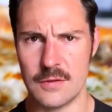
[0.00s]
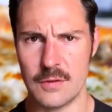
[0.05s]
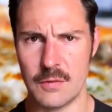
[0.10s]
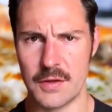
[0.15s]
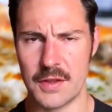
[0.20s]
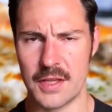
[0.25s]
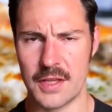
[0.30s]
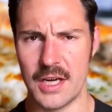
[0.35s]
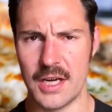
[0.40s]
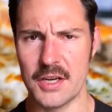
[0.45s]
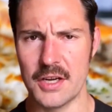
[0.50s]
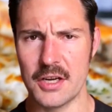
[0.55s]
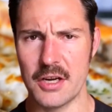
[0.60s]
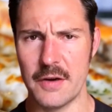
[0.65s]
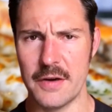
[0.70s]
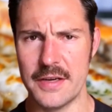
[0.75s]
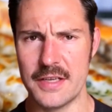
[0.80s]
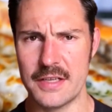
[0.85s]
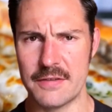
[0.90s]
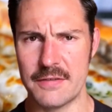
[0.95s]
With an
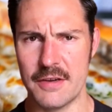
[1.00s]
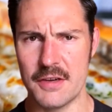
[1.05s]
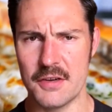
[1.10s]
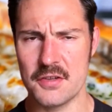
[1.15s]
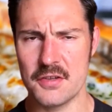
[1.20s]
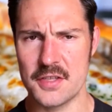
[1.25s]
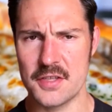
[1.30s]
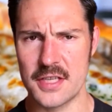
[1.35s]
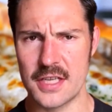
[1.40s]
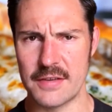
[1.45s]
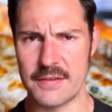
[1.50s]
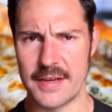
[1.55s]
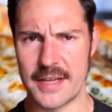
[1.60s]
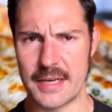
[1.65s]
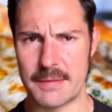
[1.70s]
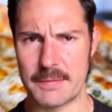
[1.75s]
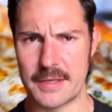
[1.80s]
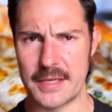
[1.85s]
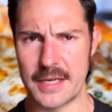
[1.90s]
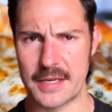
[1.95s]
ongoing deficiency of
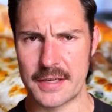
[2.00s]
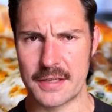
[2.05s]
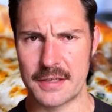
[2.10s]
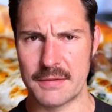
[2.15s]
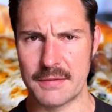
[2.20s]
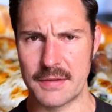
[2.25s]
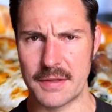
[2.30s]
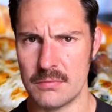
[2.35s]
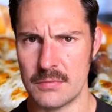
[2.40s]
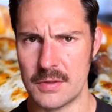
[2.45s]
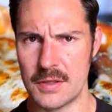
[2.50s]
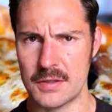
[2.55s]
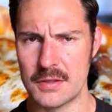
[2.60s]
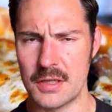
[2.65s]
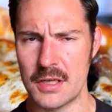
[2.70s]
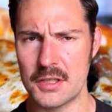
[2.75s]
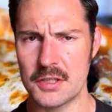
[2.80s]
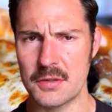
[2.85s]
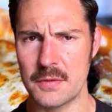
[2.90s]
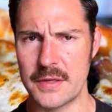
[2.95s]
adiponectin, there's
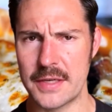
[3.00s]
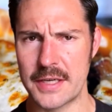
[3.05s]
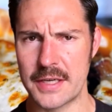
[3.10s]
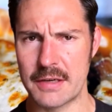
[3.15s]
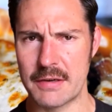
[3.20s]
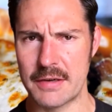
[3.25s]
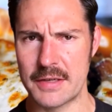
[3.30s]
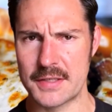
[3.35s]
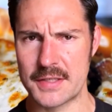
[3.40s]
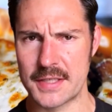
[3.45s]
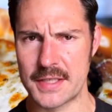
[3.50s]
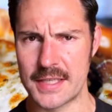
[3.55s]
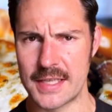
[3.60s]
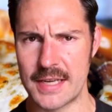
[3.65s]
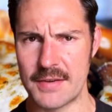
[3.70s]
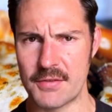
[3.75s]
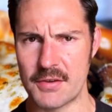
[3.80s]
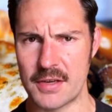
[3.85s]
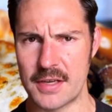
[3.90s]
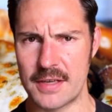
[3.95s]
also an increase in
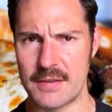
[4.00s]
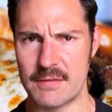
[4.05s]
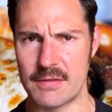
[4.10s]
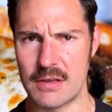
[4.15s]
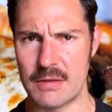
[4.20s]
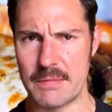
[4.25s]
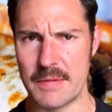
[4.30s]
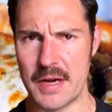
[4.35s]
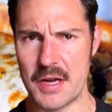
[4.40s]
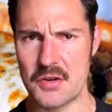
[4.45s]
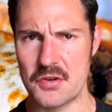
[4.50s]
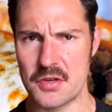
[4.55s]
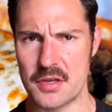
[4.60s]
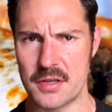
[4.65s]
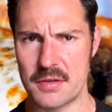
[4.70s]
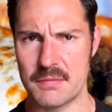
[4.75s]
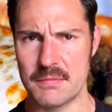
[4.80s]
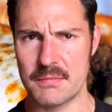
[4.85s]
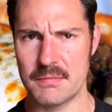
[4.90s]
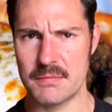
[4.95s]
liver
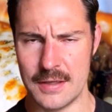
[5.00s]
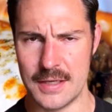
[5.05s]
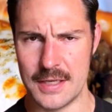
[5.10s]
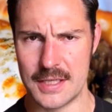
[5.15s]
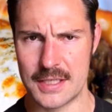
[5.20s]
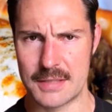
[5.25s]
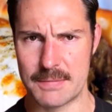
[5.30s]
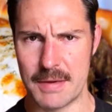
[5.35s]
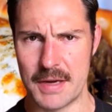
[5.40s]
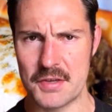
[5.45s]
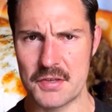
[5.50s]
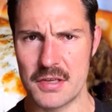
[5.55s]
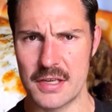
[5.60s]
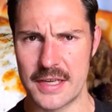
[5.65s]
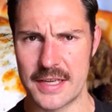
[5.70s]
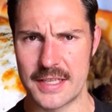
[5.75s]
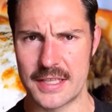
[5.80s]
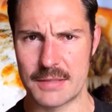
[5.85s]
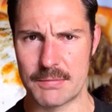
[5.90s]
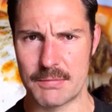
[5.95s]
inflammation,
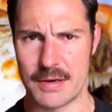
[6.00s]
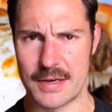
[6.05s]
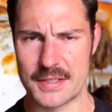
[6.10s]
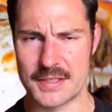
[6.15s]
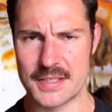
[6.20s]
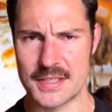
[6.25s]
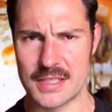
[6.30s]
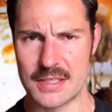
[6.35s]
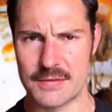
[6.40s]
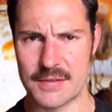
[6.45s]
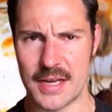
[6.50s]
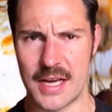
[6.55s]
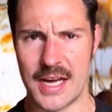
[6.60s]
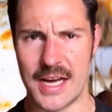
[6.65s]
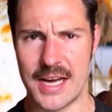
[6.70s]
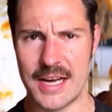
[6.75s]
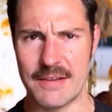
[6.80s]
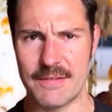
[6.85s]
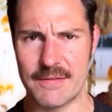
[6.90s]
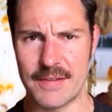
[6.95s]
especially in the presence of a
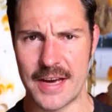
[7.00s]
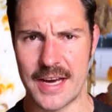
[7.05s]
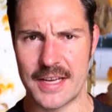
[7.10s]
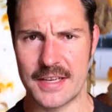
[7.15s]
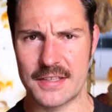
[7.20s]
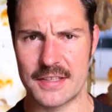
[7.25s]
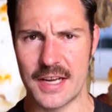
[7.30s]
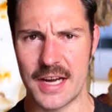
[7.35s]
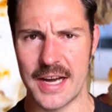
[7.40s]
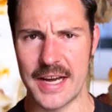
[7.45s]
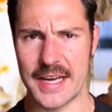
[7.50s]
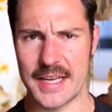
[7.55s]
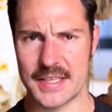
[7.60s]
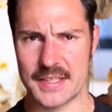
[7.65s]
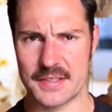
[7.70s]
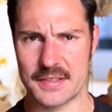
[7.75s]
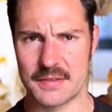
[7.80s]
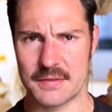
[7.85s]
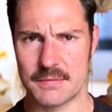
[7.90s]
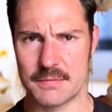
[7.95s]
high-fat diet.